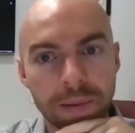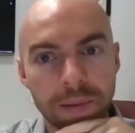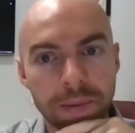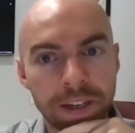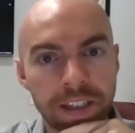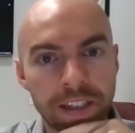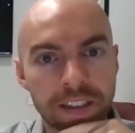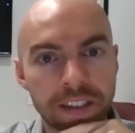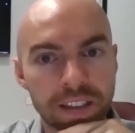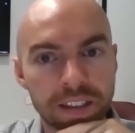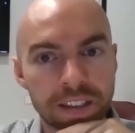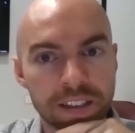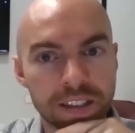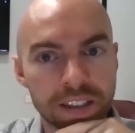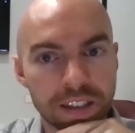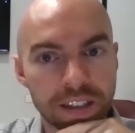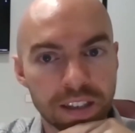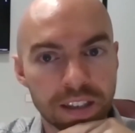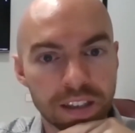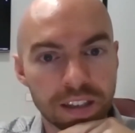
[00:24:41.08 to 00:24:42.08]
Thabang. And
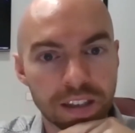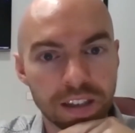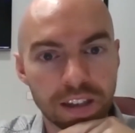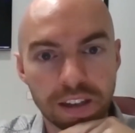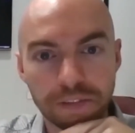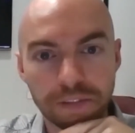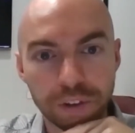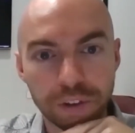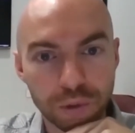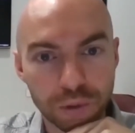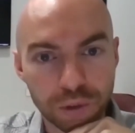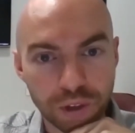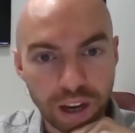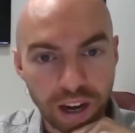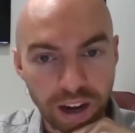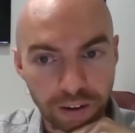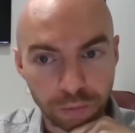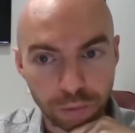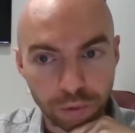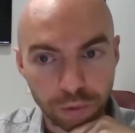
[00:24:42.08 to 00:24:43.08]
if you
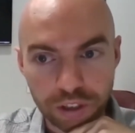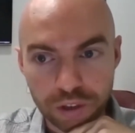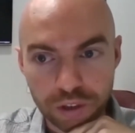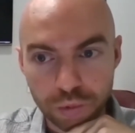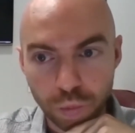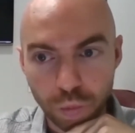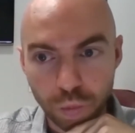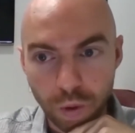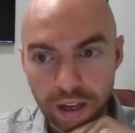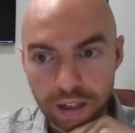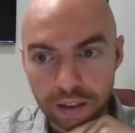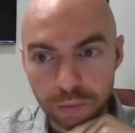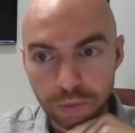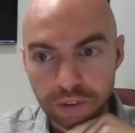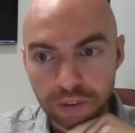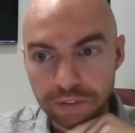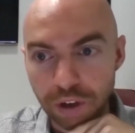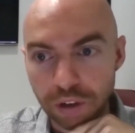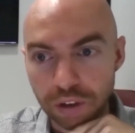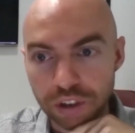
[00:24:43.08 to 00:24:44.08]
have one as well,
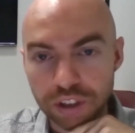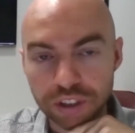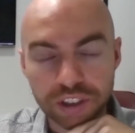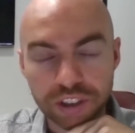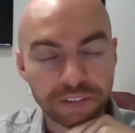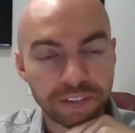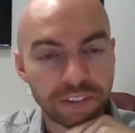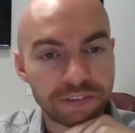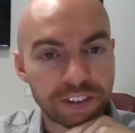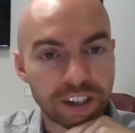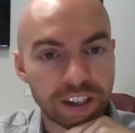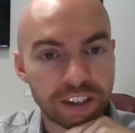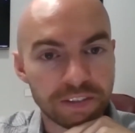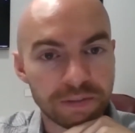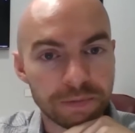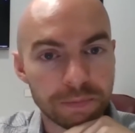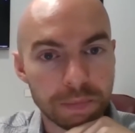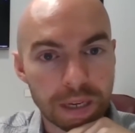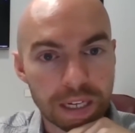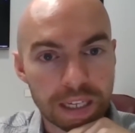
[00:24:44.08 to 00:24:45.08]
we've got just over
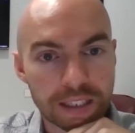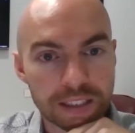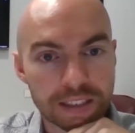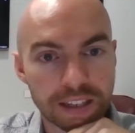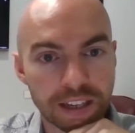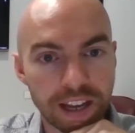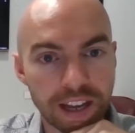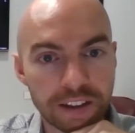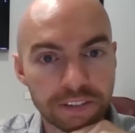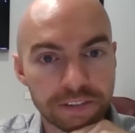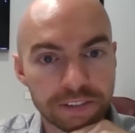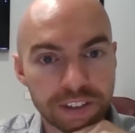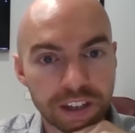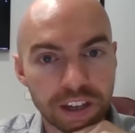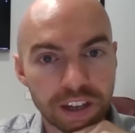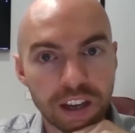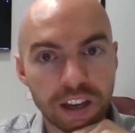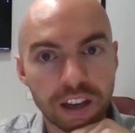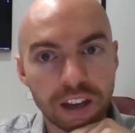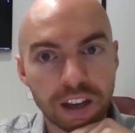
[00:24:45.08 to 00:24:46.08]
5 minutes left.
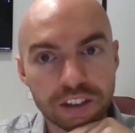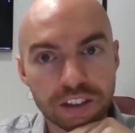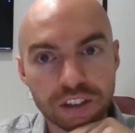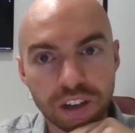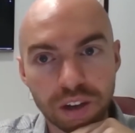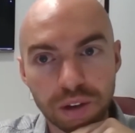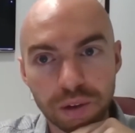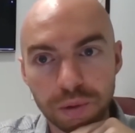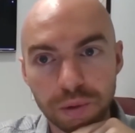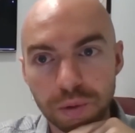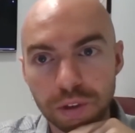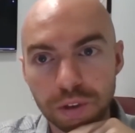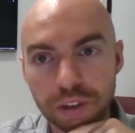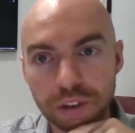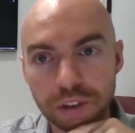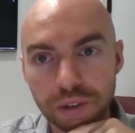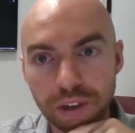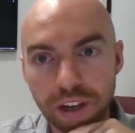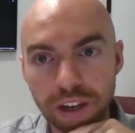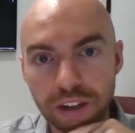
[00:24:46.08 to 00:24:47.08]
So
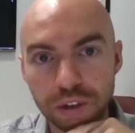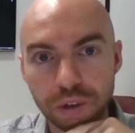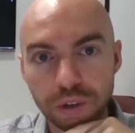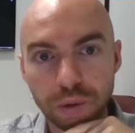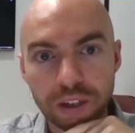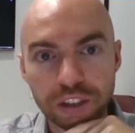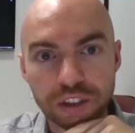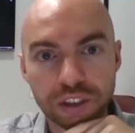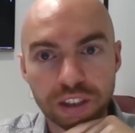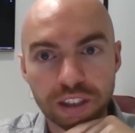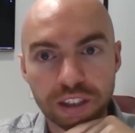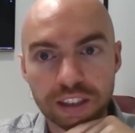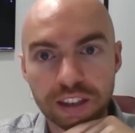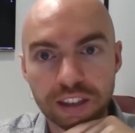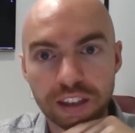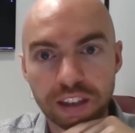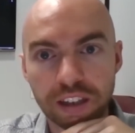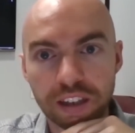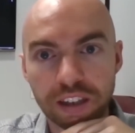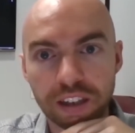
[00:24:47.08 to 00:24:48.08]
do get your question into
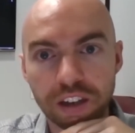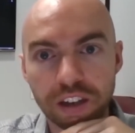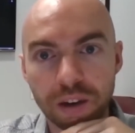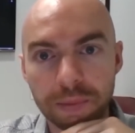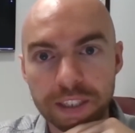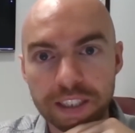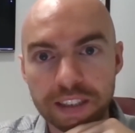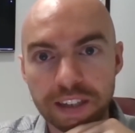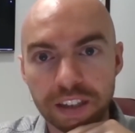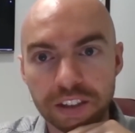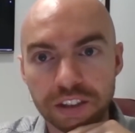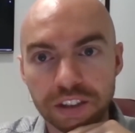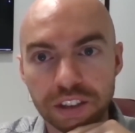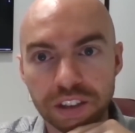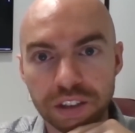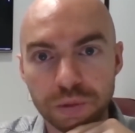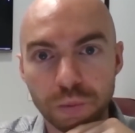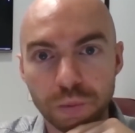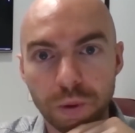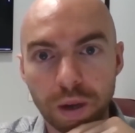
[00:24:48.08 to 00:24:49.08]
the comment section
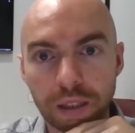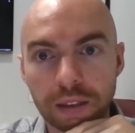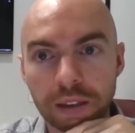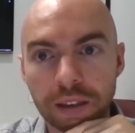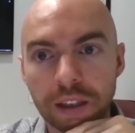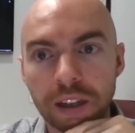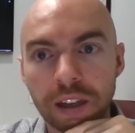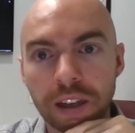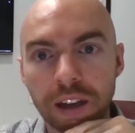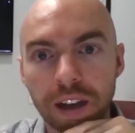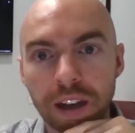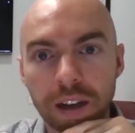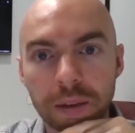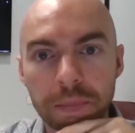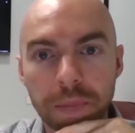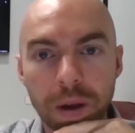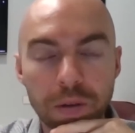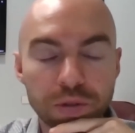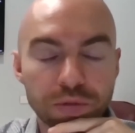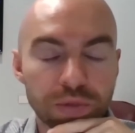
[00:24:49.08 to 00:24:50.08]
as well.
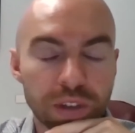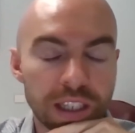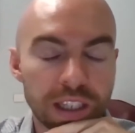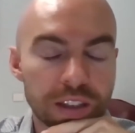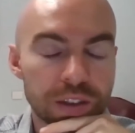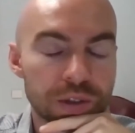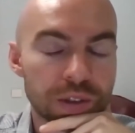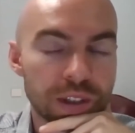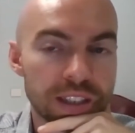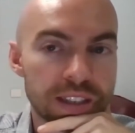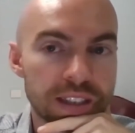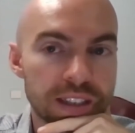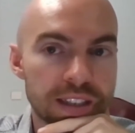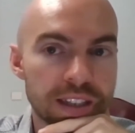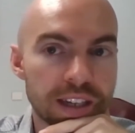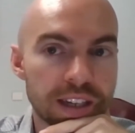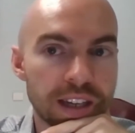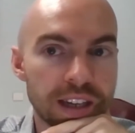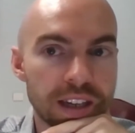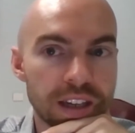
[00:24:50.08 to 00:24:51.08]
I was really interested
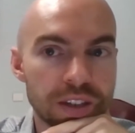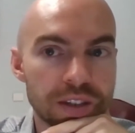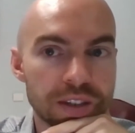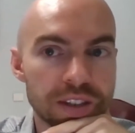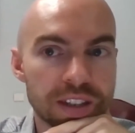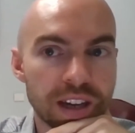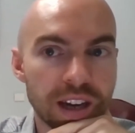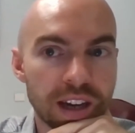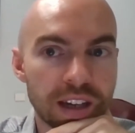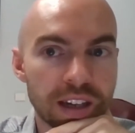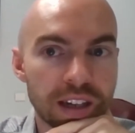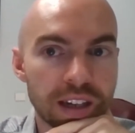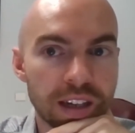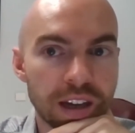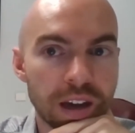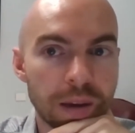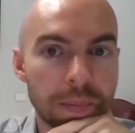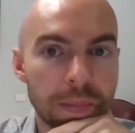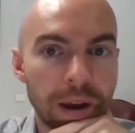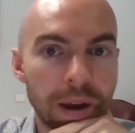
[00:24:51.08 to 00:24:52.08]
to hear you say
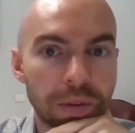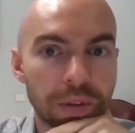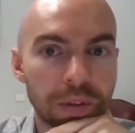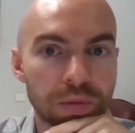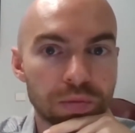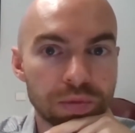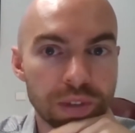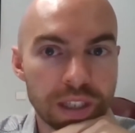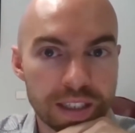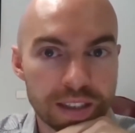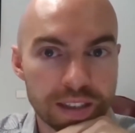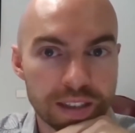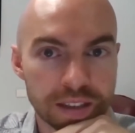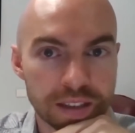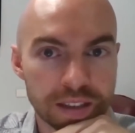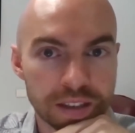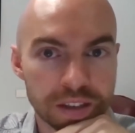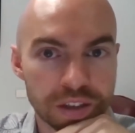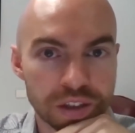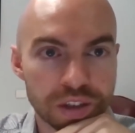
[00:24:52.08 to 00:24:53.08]
about the
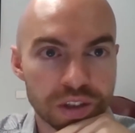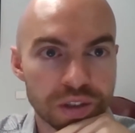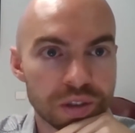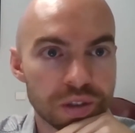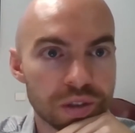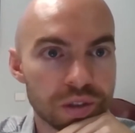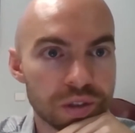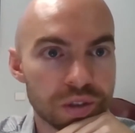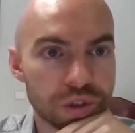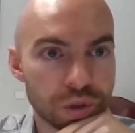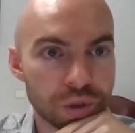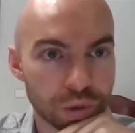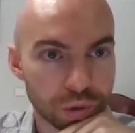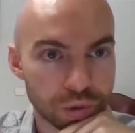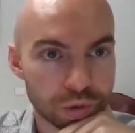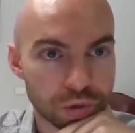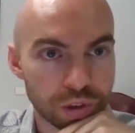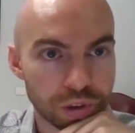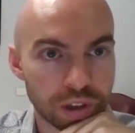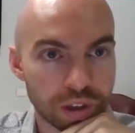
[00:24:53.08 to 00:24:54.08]
reasons
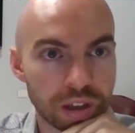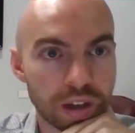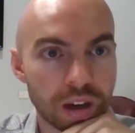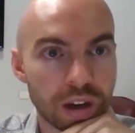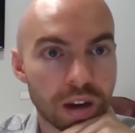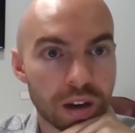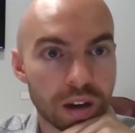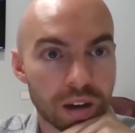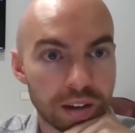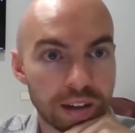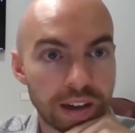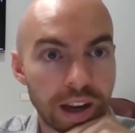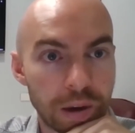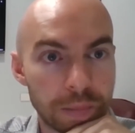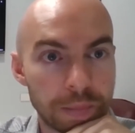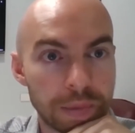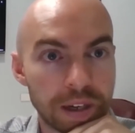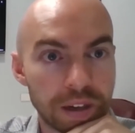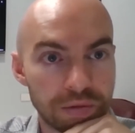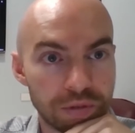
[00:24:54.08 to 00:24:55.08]
children are
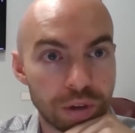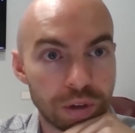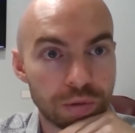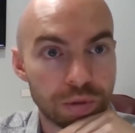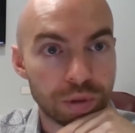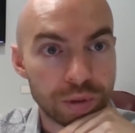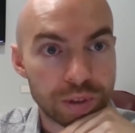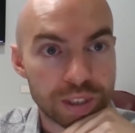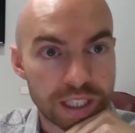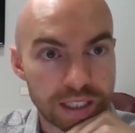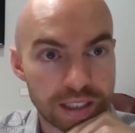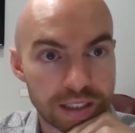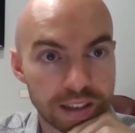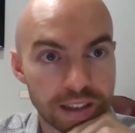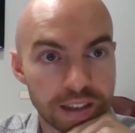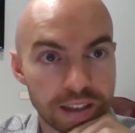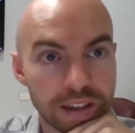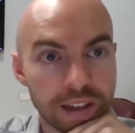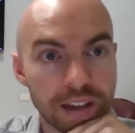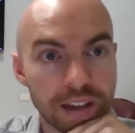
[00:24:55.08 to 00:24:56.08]
now being recruited
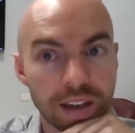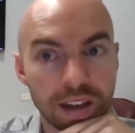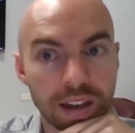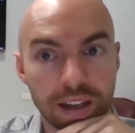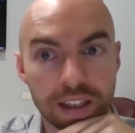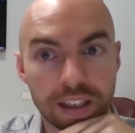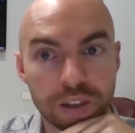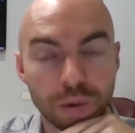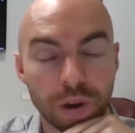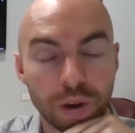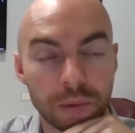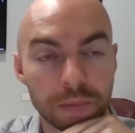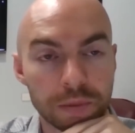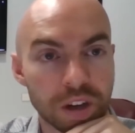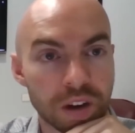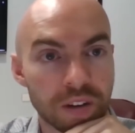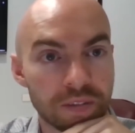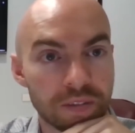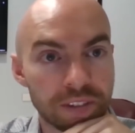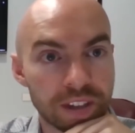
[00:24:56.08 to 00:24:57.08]
into armed
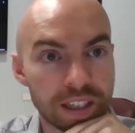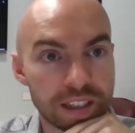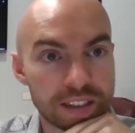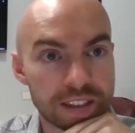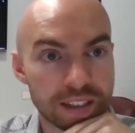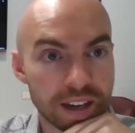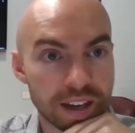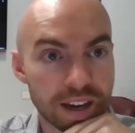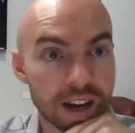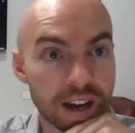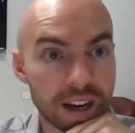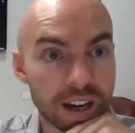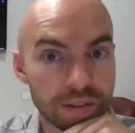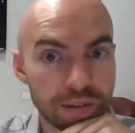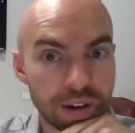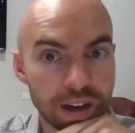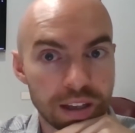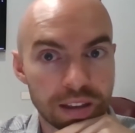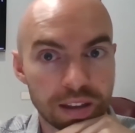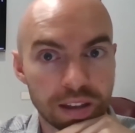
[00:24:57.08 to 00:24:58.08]
conflict at a higher
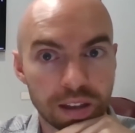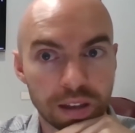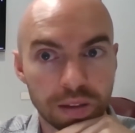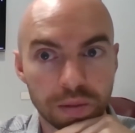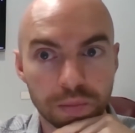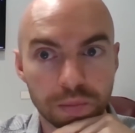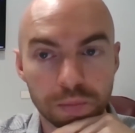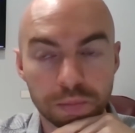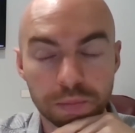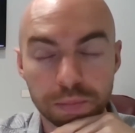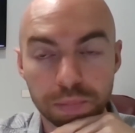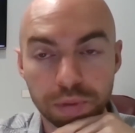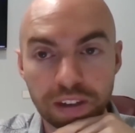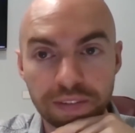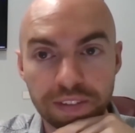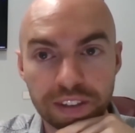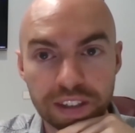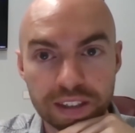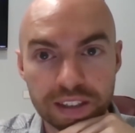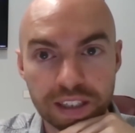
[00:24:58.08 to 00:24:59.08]
rate than
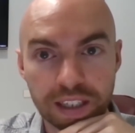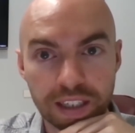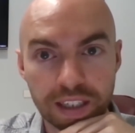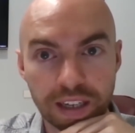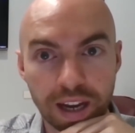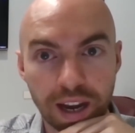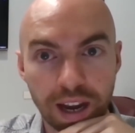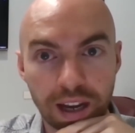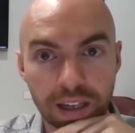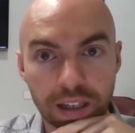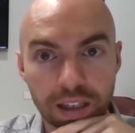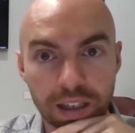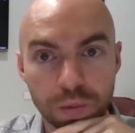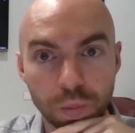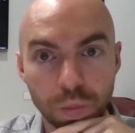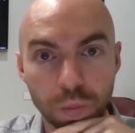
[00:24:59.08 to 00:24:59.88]
previously. And